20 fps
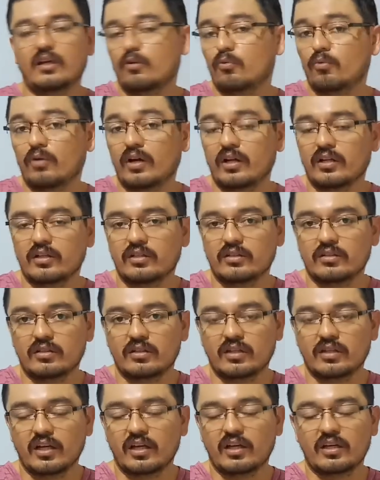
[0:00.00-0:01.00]

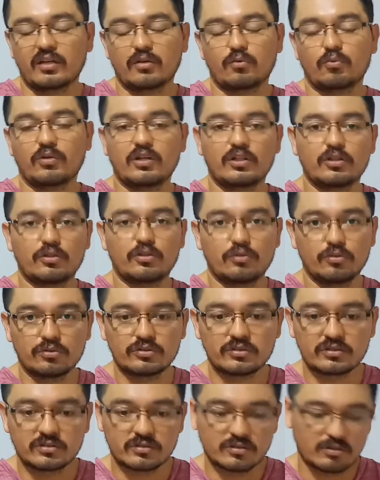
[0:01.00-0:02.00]
will
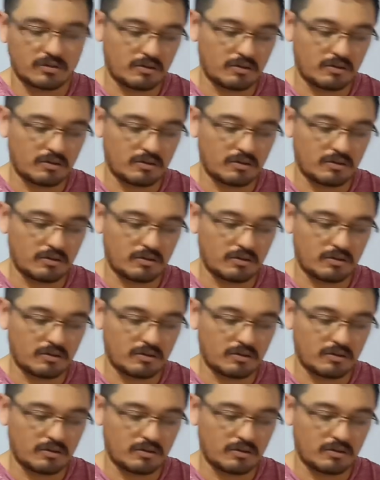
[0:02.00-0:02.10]
use,